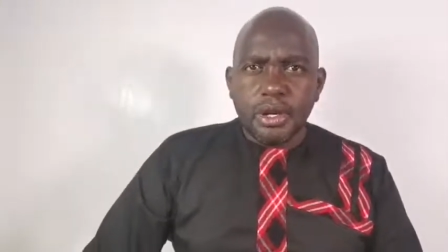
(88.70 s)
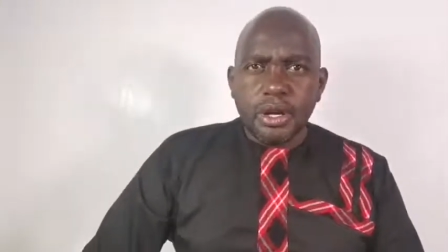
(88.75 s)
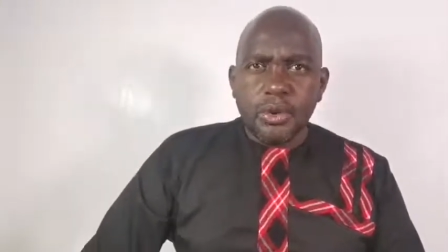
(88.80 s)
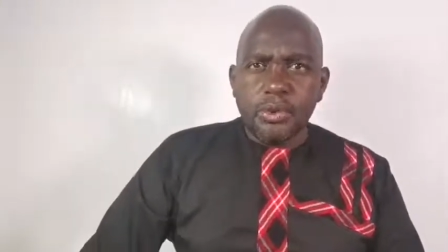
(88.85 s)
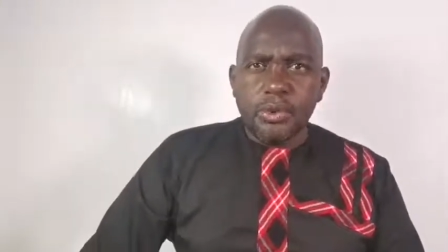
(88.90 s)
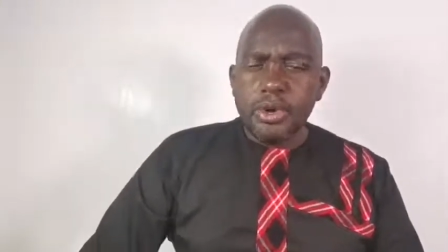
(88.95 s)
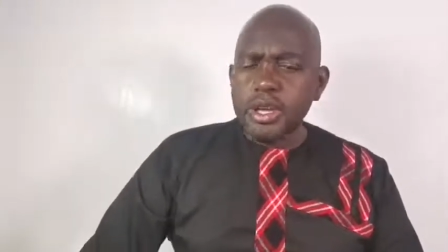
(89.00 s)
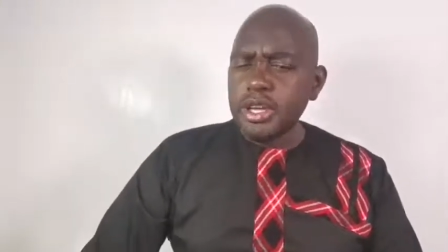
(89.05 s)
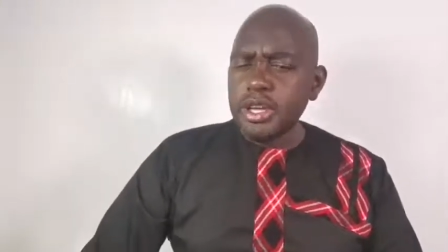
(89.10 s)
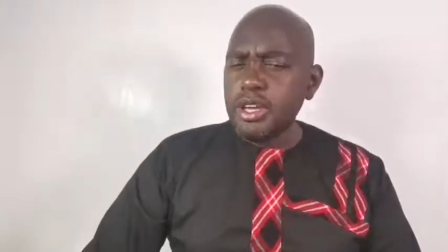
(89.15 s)

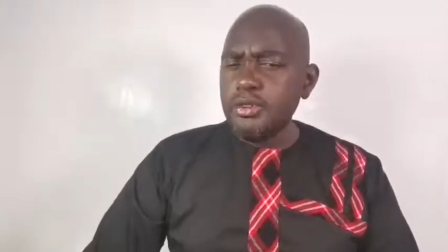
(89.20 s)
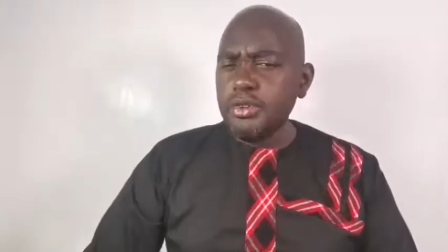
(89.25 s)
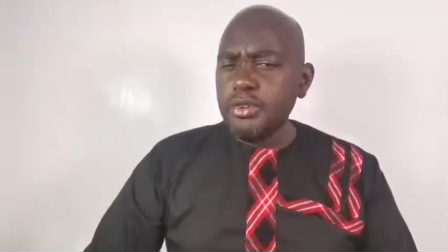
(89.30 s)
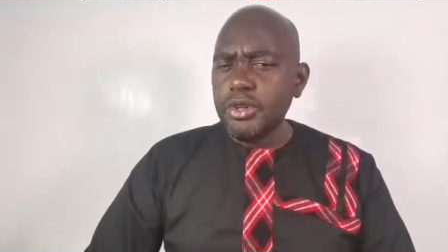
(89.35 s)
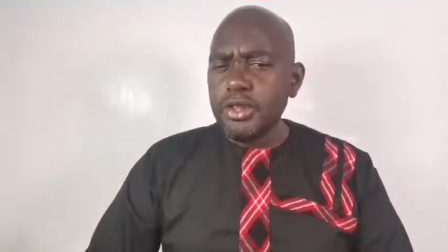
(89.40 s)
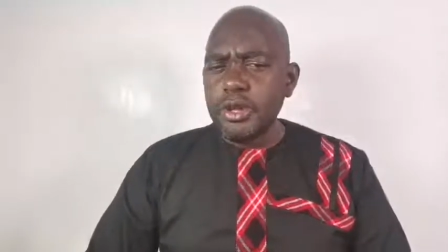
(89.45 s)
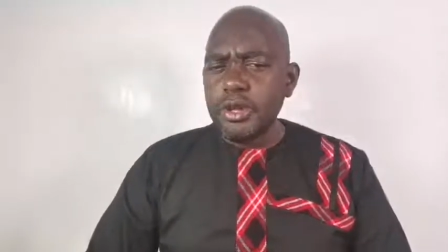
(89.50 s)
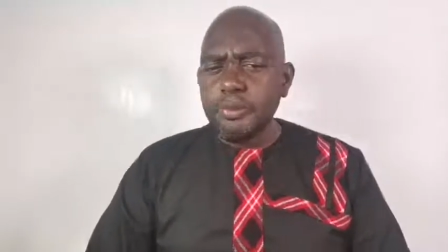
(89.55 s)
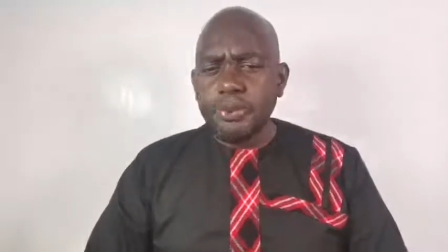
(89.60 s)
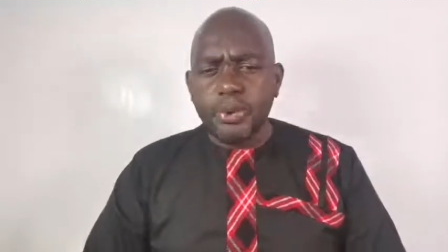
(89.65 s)
We give
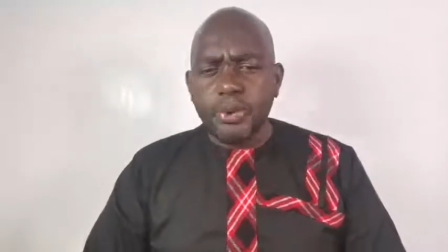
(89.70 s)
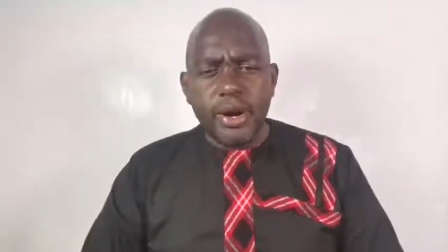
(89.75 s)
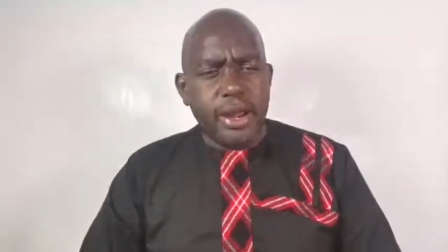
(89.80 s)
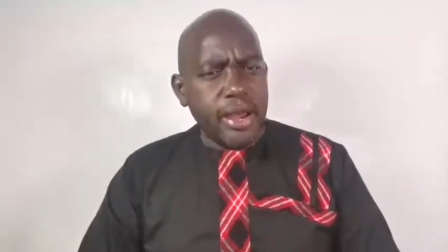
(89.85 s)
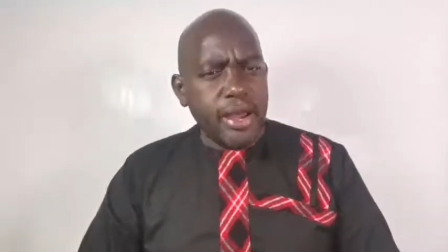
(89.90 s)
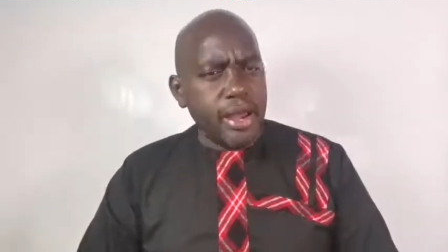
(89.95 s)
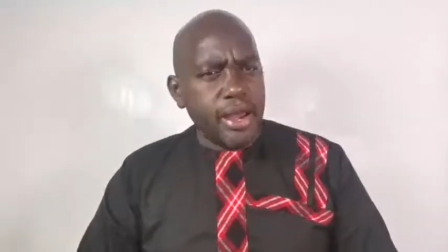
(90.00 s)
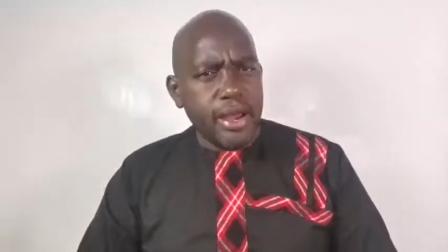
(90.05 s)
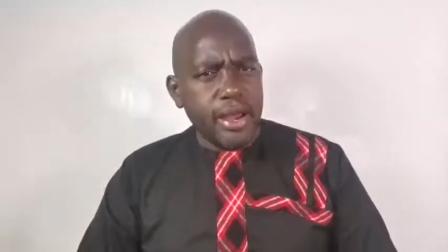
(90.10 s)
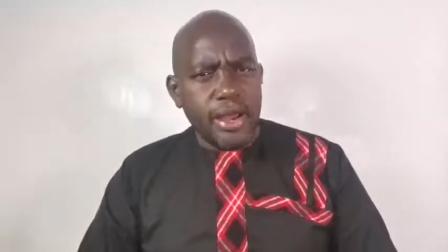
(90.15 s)
you the
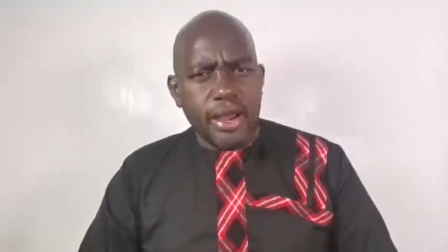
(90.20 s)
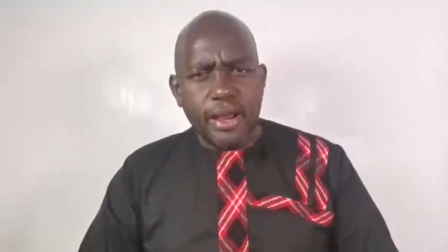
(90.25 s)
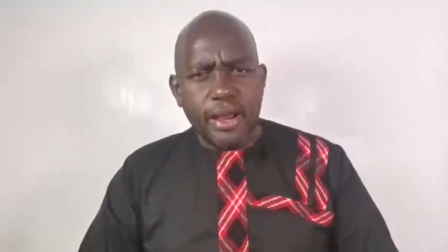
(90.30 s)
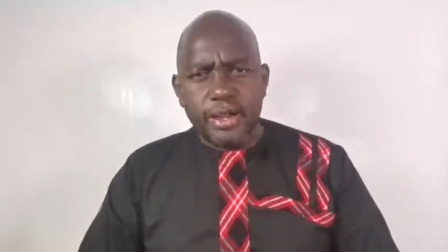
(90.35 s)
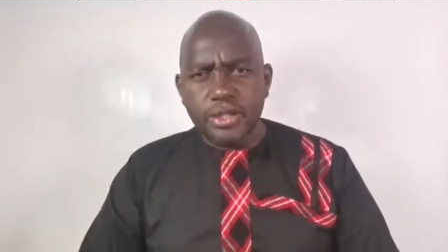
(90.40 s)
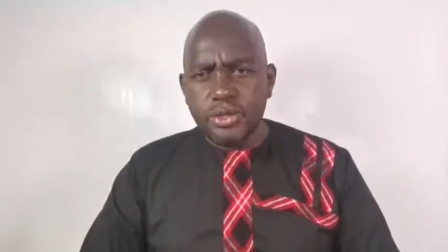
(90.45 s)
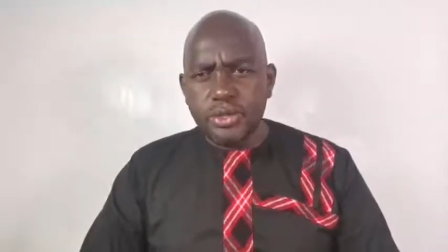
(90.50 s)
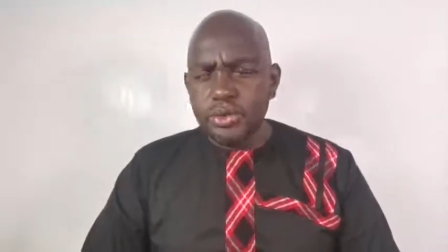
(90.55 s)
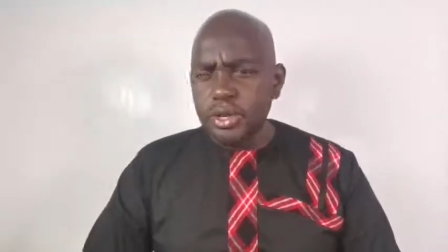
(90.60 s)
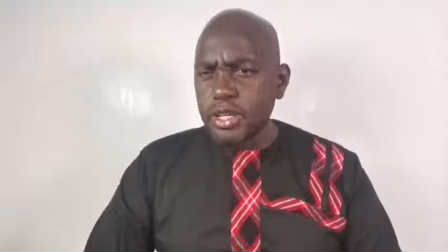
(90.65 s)

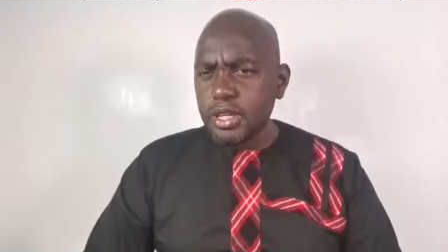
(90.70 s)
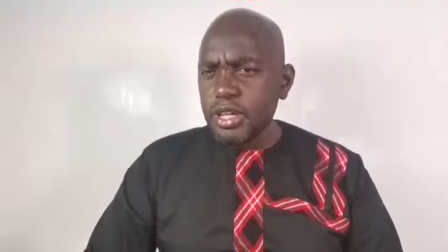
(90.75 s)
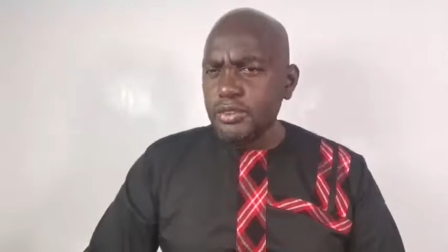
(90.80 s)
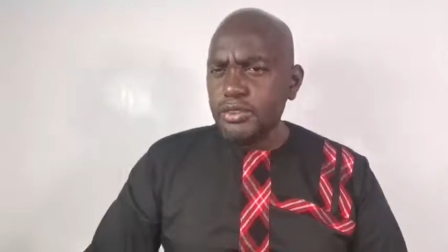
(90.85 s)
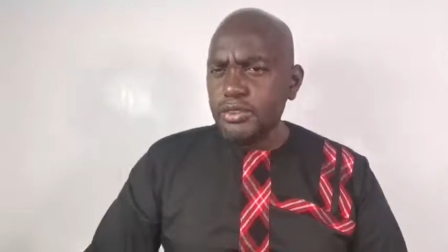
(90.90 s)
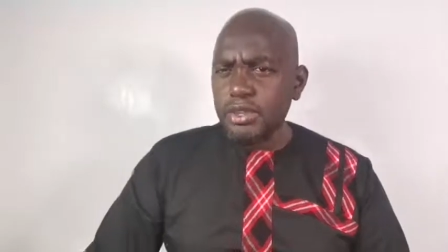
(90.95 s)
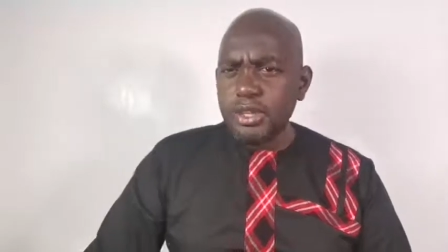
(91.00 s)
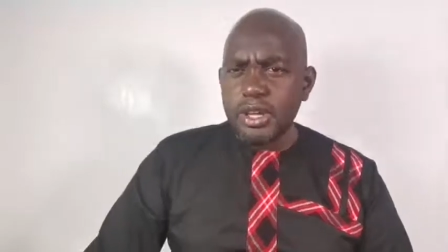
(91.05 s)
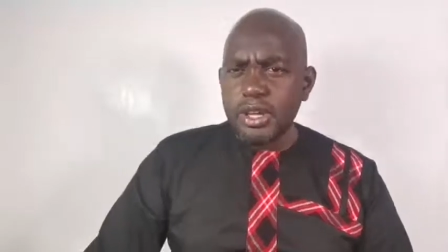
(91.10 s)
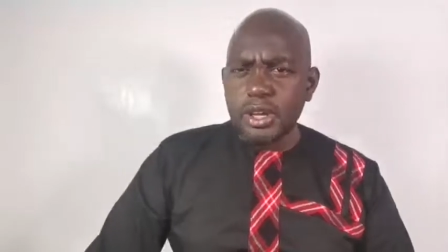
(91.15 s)
praise, we give
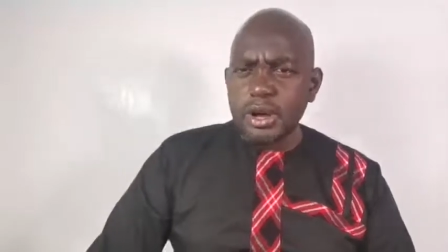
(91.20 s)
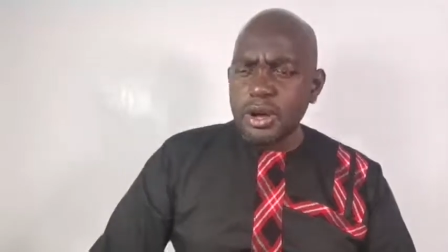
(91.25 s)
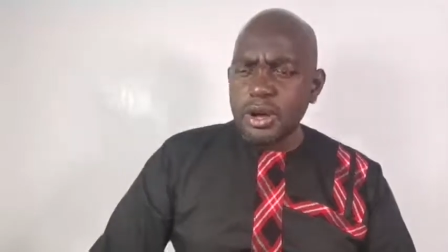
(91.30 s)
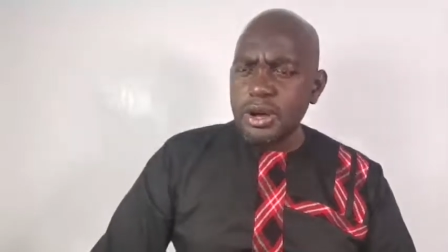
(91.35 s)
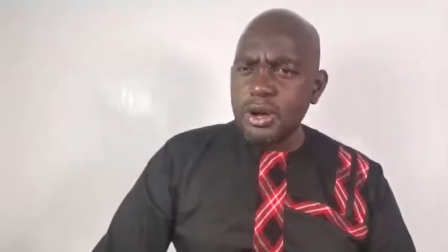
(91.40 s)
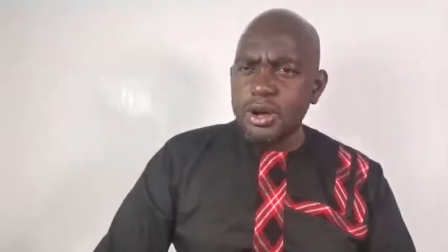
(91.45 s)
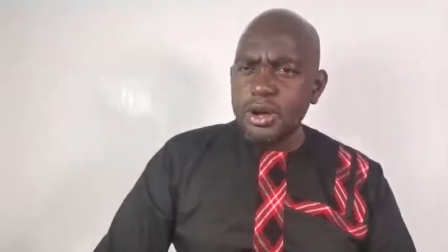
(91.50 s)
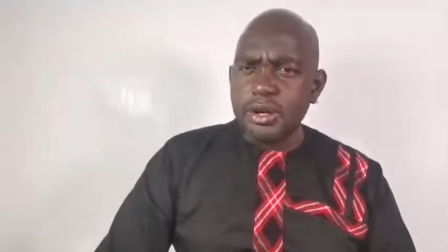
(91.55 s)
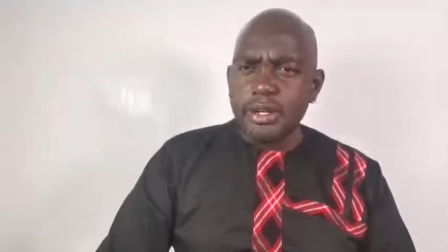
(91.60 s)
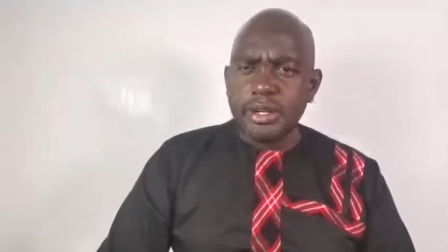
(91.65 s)
you the
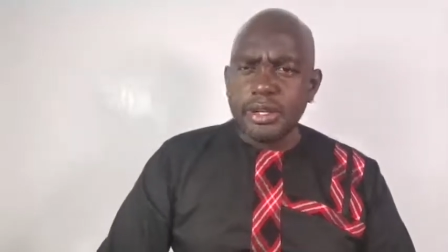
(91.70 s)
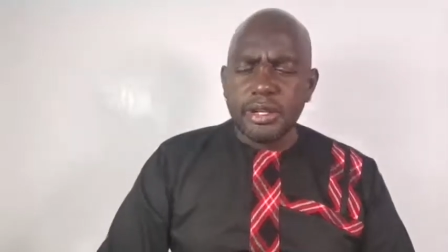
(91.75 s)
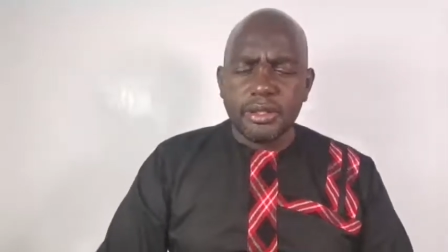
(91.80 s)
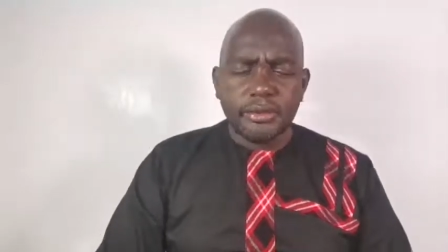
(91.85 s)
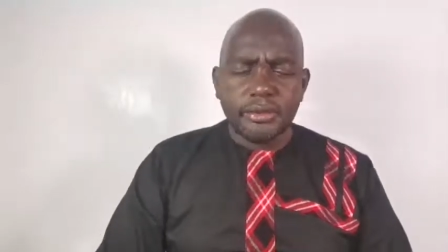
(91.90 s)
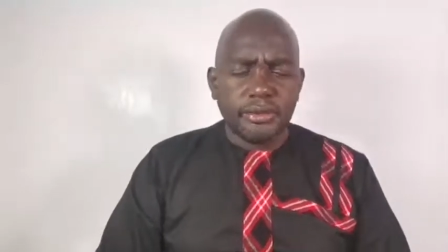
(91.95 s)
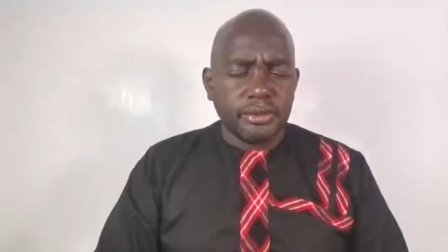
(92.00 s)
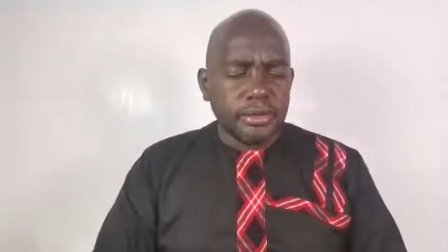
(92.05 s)
honor,